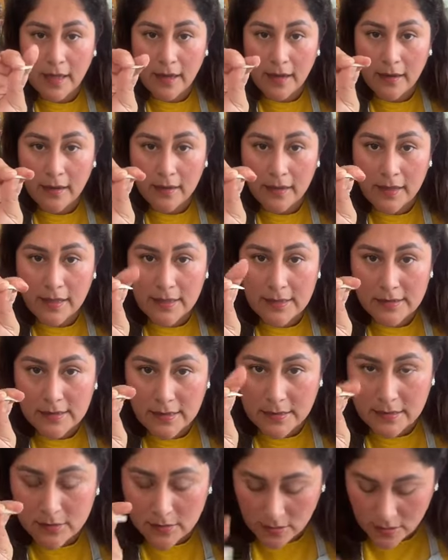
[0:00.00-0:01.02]
they are
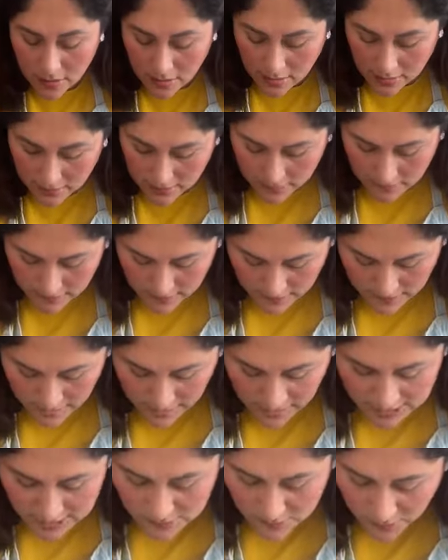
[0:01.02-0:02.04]
easy to cut,
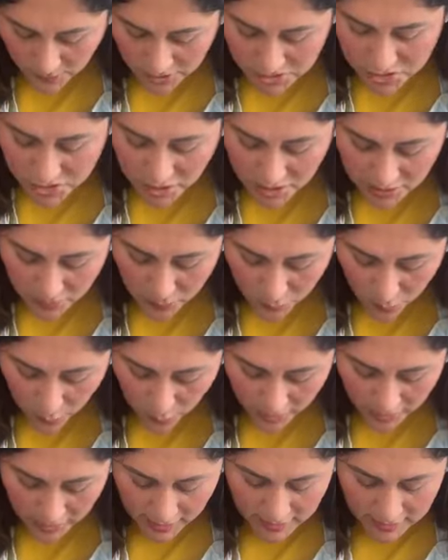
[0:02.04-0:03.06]
especially
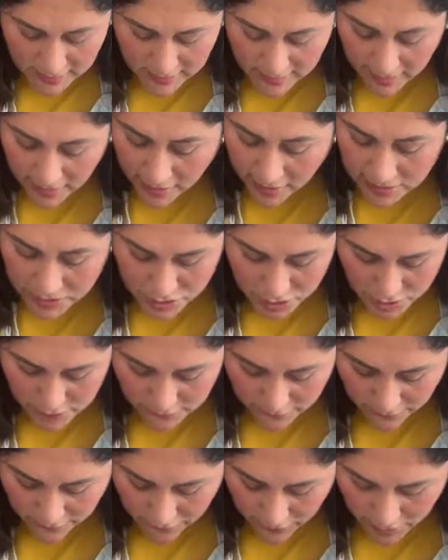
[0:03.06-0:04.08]
when they are
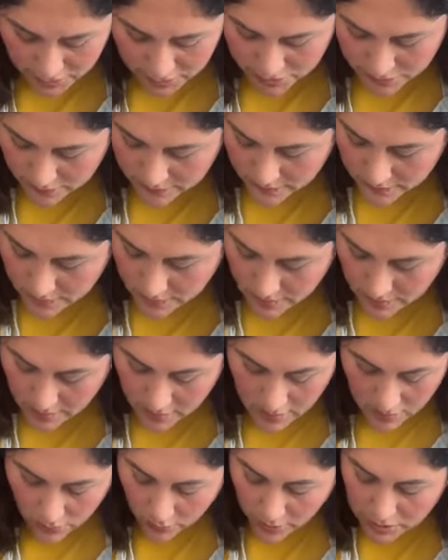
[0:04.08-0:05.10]
just fresh.
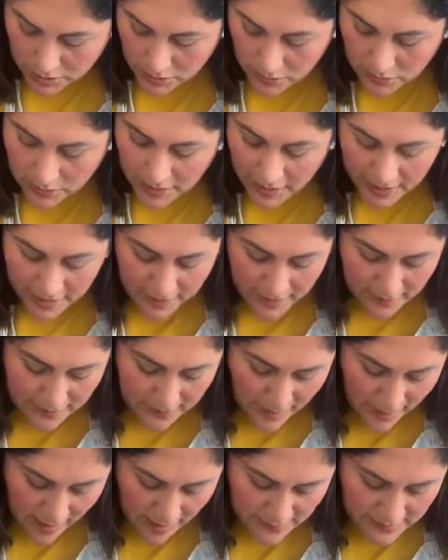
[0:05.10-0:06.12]
When you let
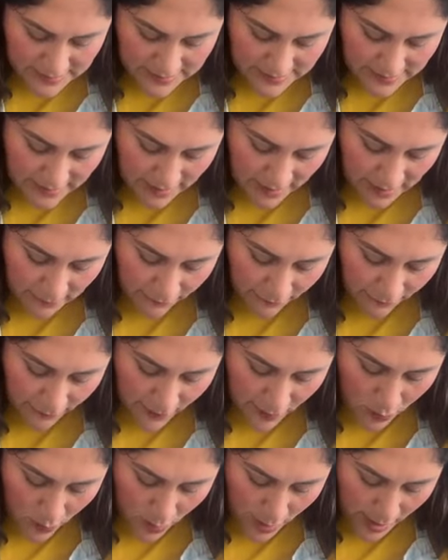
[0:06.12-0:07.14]
it set
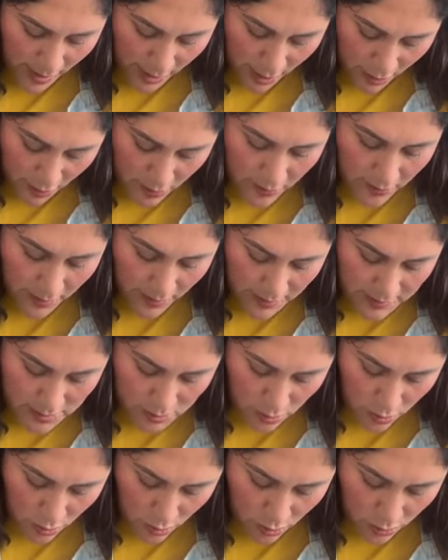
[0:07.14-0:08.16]
for a while,
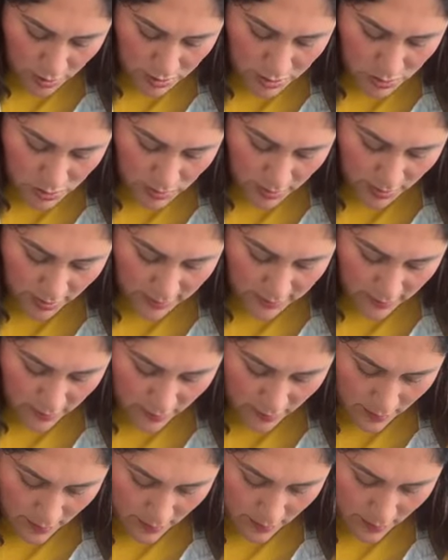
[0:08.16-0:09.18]
it's going to get
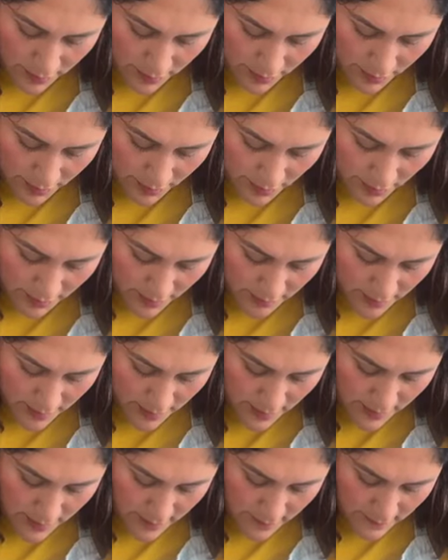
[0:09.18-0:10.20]
hotter,
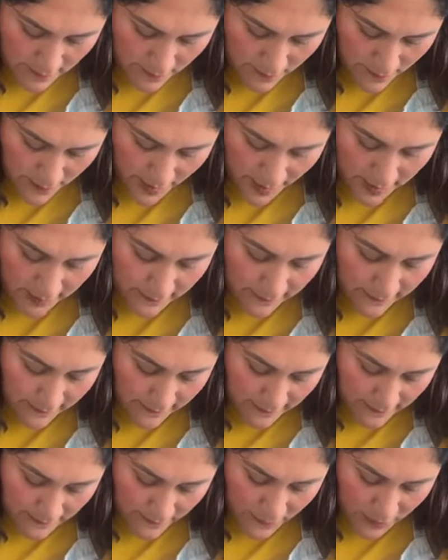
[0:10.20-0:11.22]

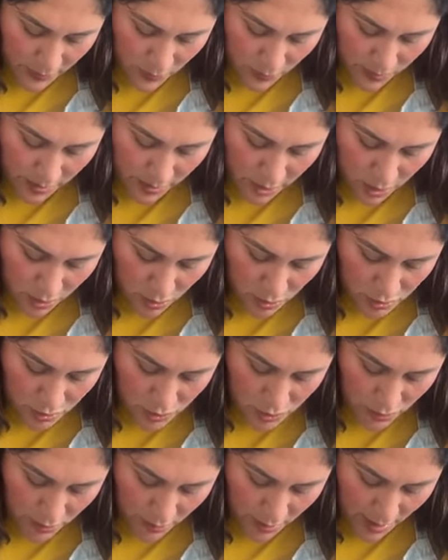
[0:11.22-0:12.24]
but you can
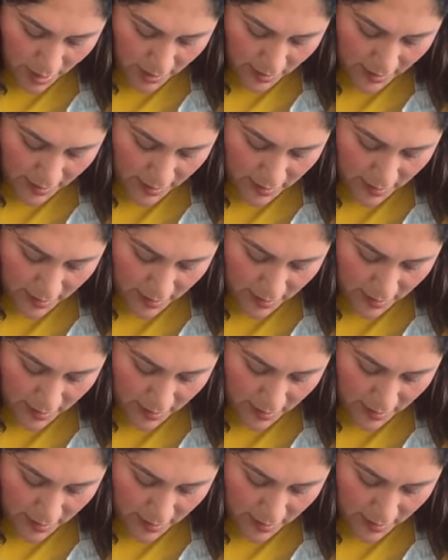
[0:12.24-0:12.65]
use your